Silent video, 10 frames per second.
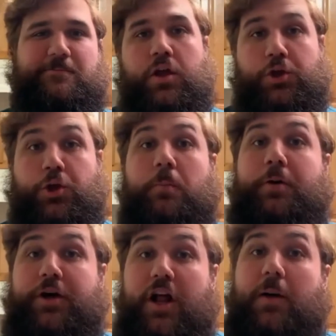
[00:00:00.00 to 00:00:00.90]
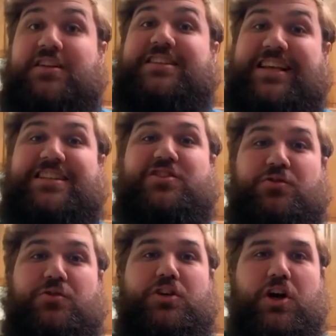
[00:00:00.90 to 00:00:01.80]
You could put up to 10
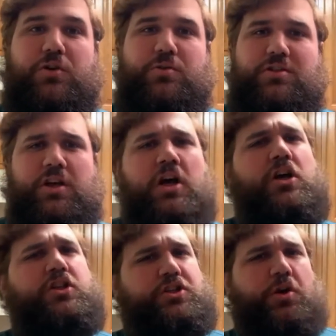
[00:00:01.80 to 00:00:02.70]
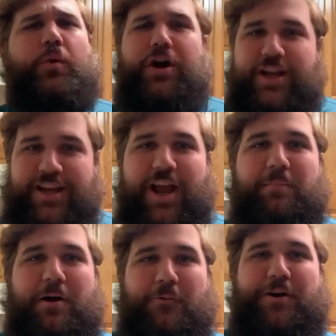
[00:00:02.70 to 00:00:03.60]
school codes, so don't worry
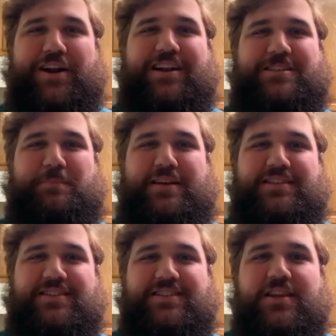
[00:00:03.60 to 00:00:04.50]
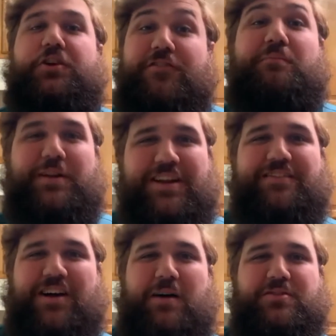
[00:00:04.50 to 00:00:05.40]
about running out of space. You have plenty of
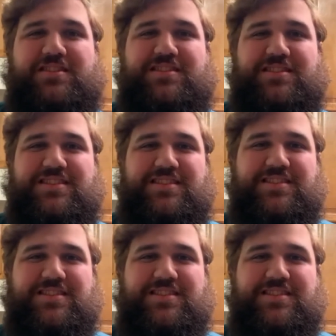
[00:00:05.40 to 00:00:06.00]
options.